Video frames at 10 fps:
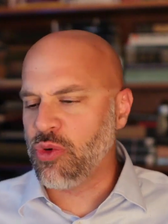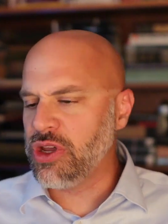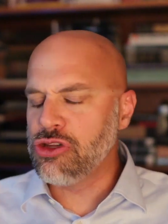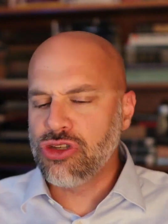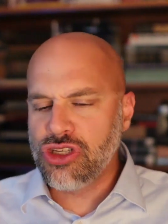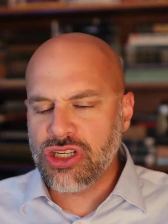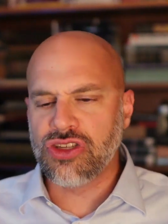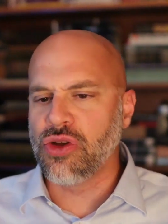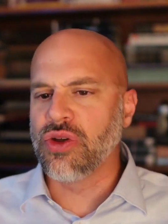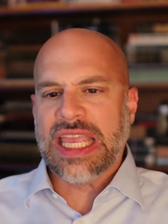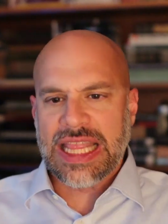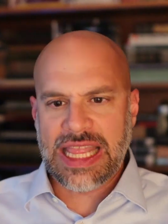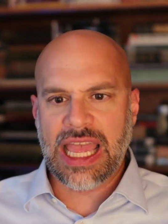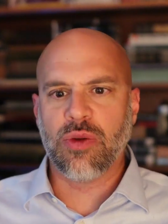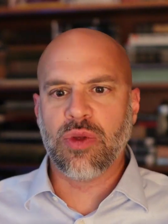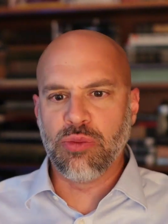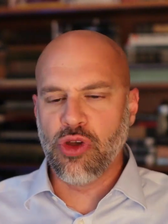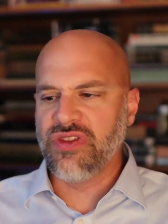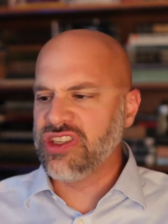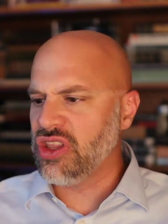Boy, you just don't get that with
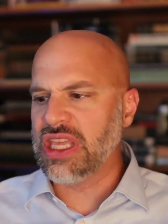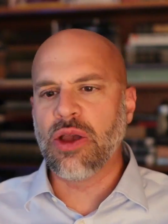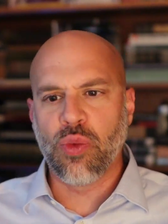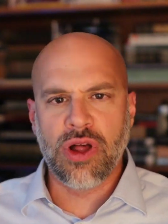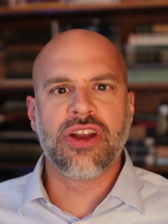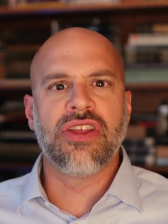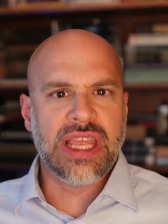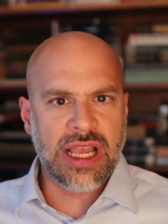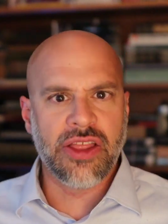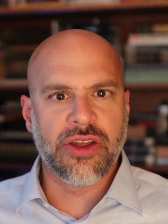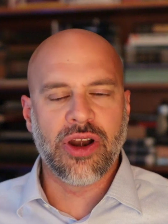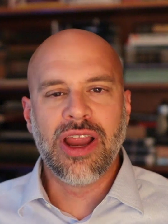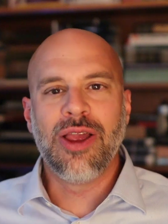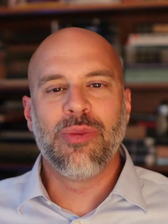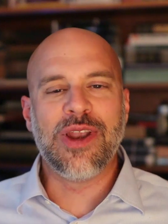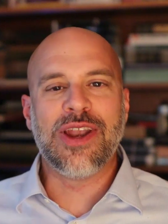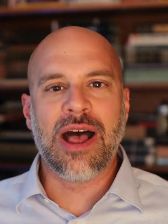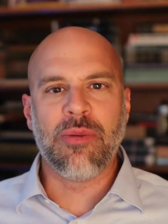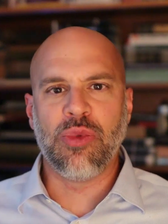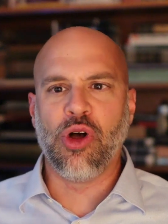movies. You either get one or the other, but
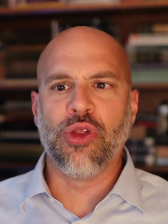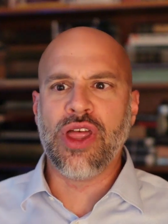not both.